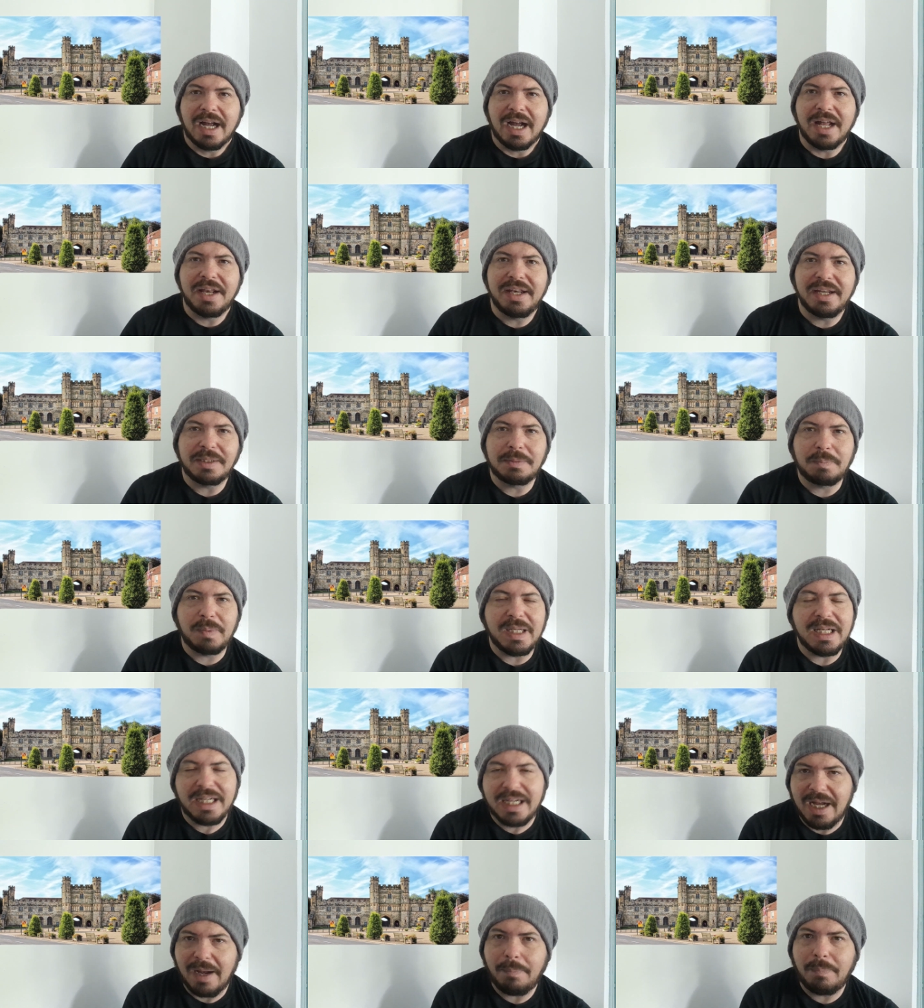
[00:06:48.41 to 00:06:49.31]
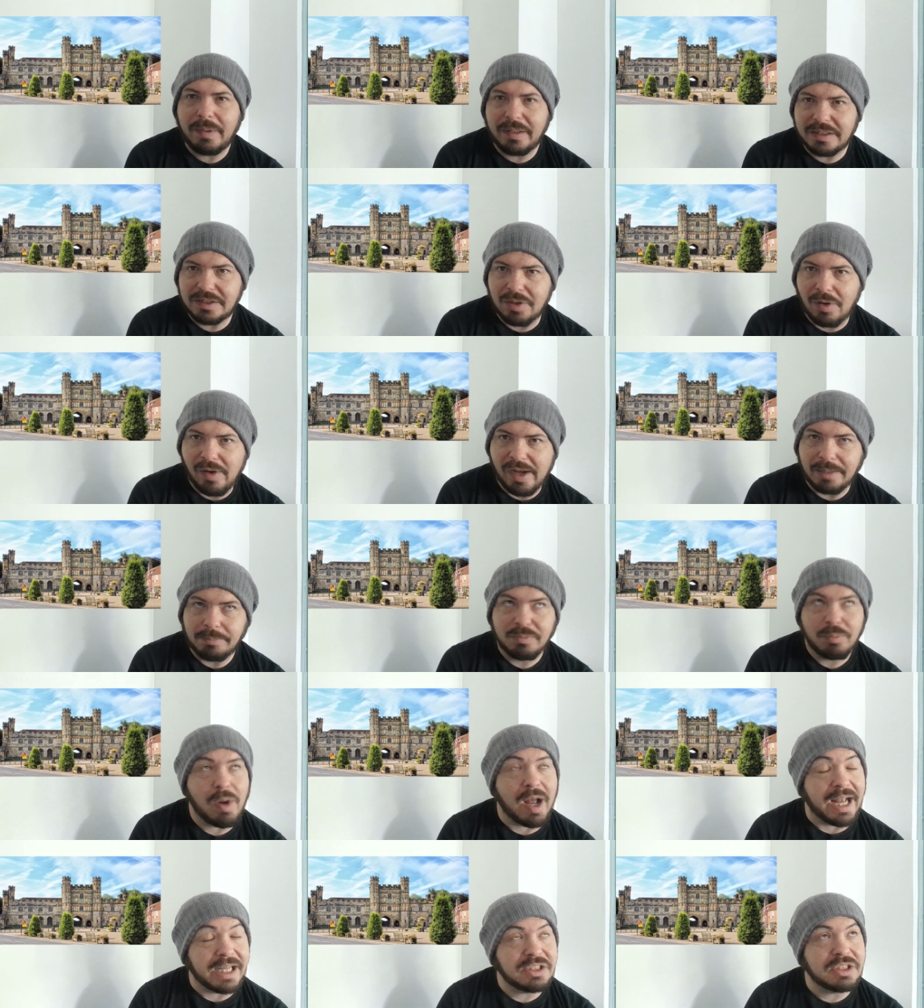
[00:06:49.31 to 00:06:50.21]
And there's been a couple of times,
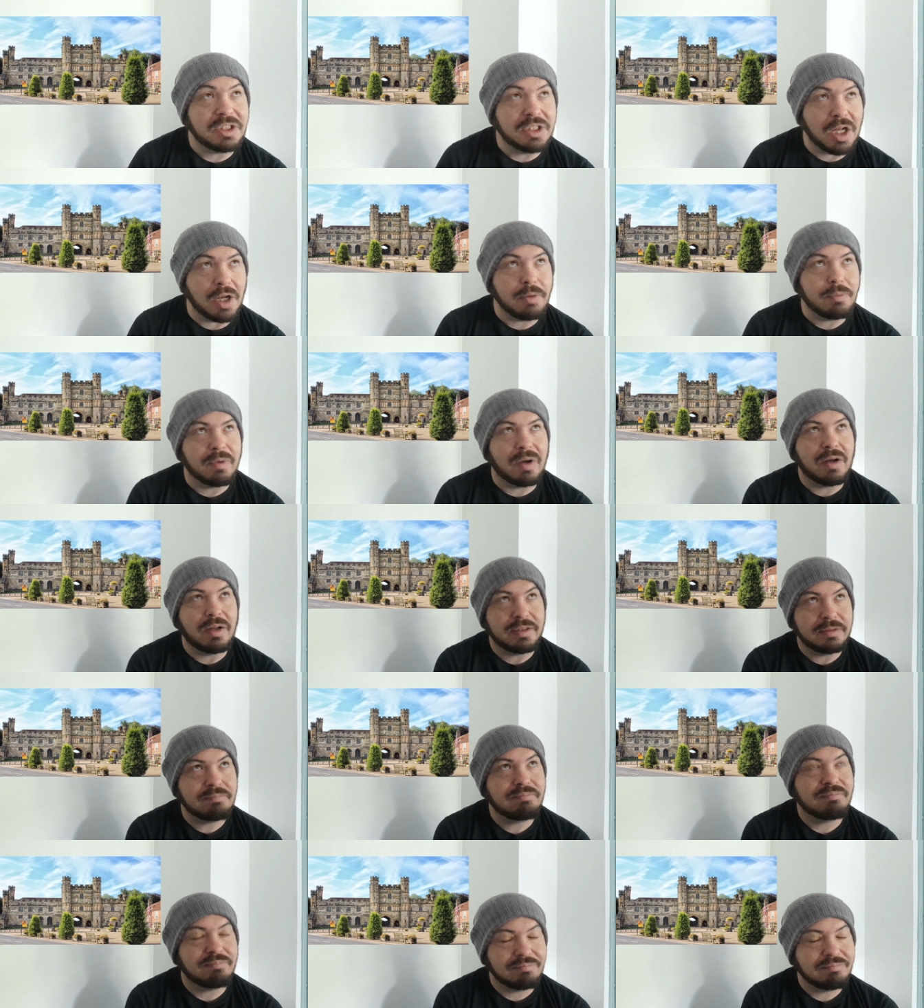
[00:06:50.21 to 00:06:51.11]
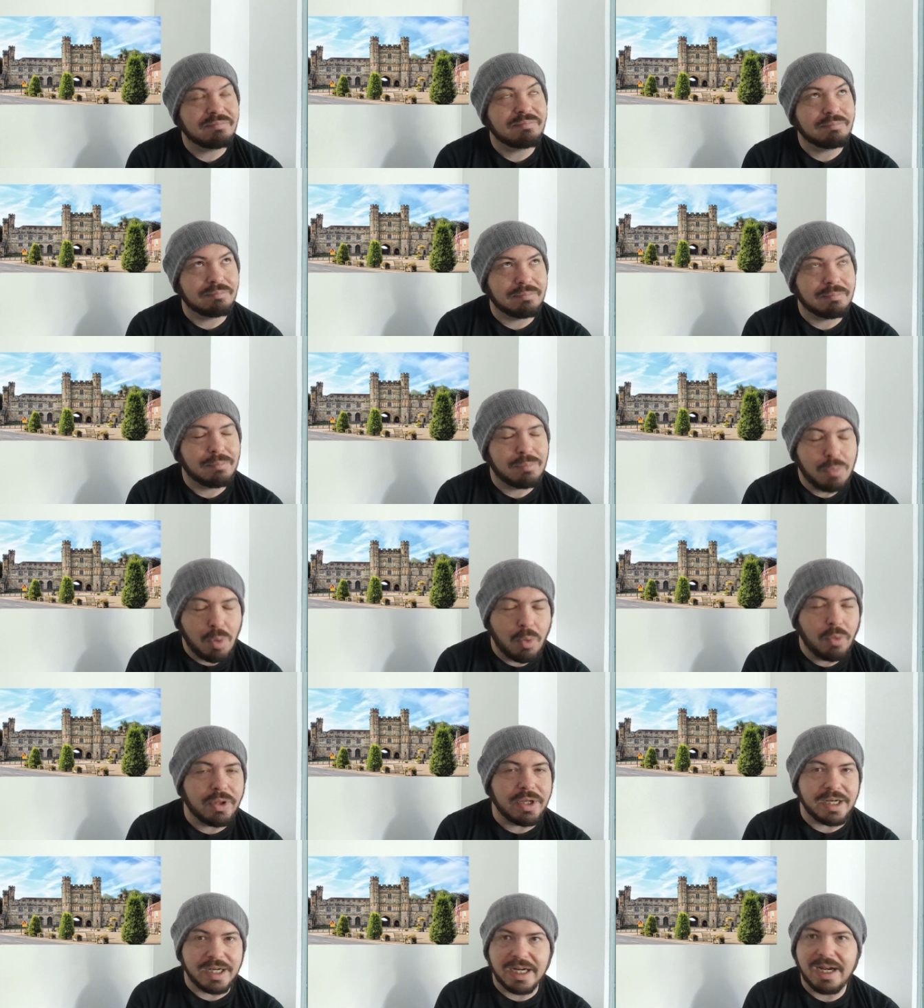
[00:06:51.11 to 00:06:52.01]
well actually no,
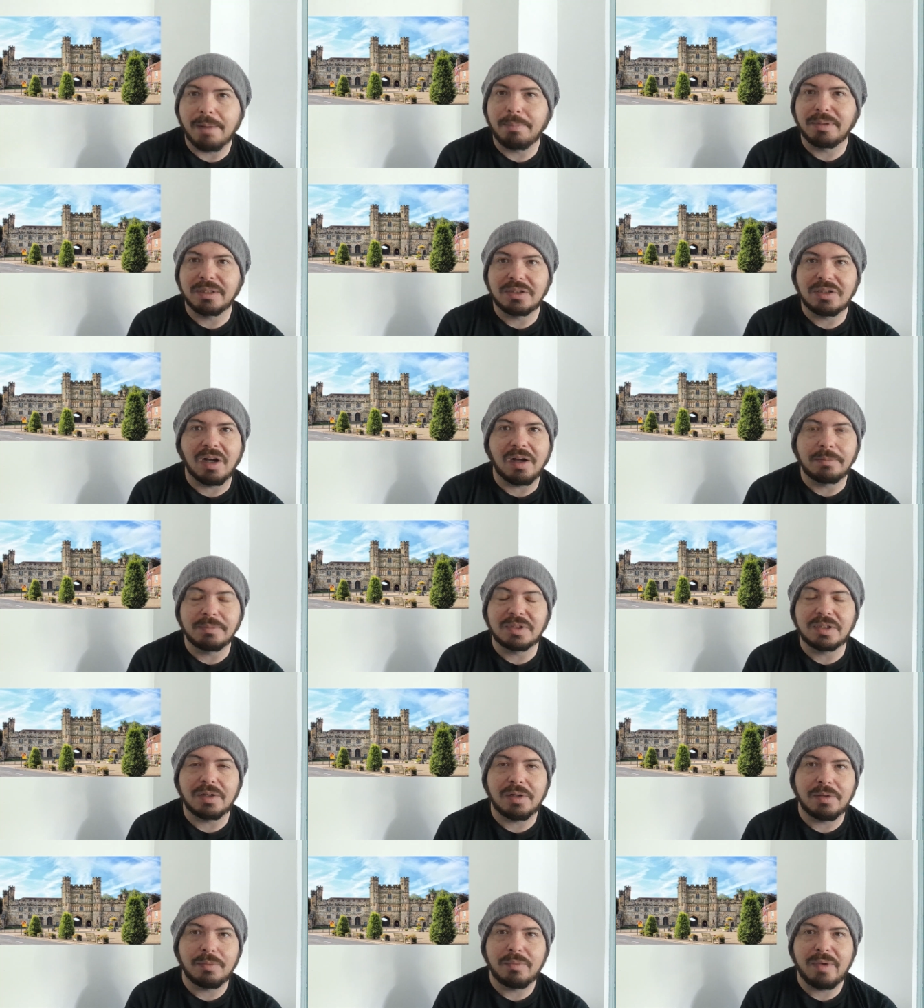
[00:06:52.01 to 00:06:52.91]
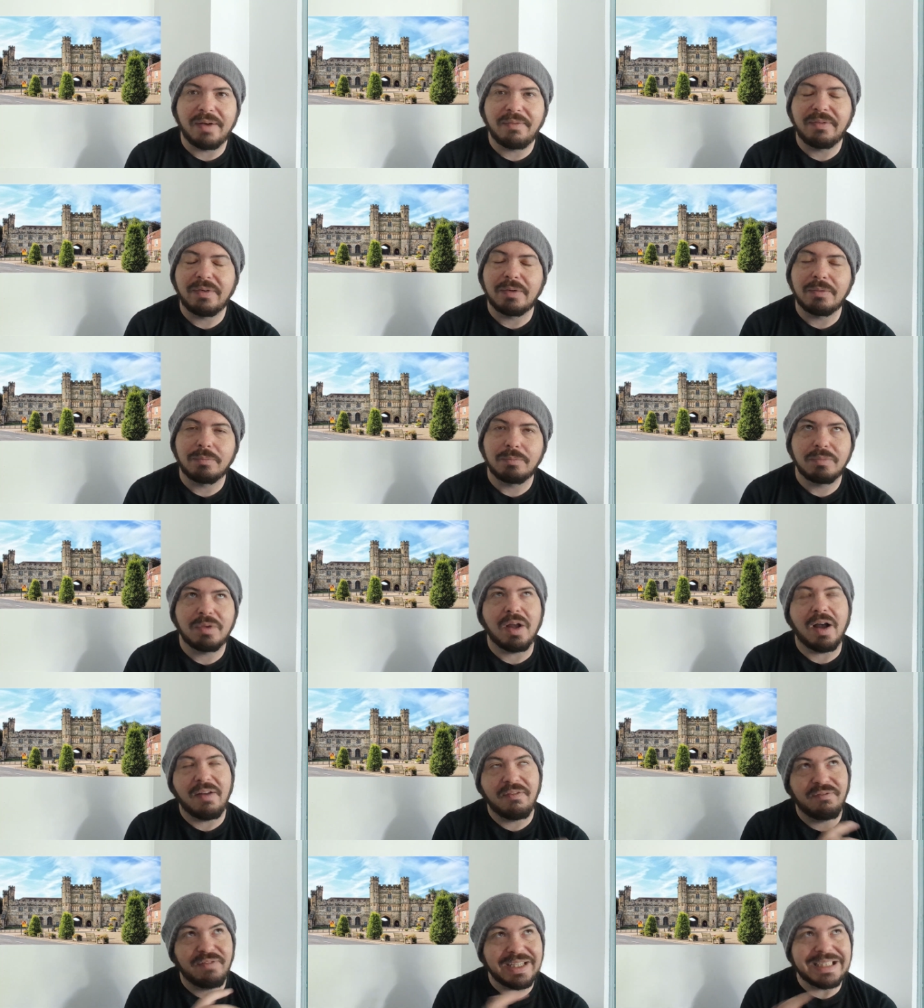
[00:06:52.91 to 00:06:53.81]
more than a couple of times that
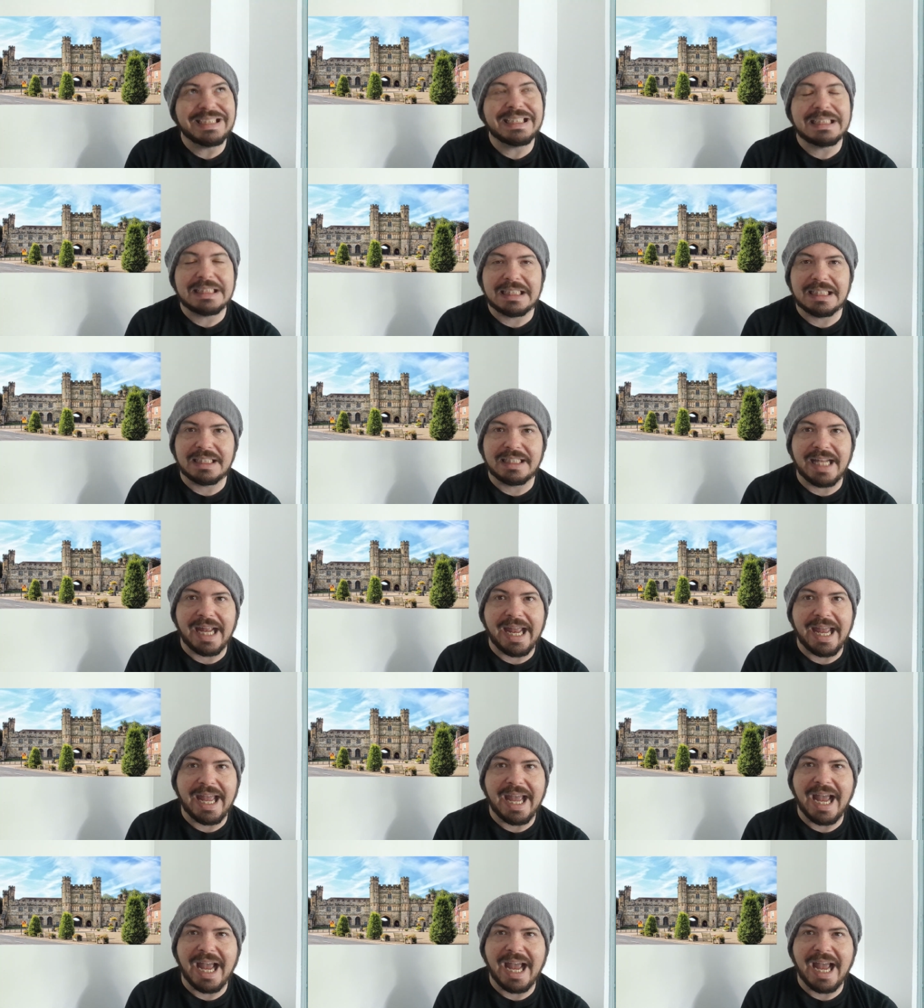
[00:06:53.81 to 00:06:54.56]
I've visited there,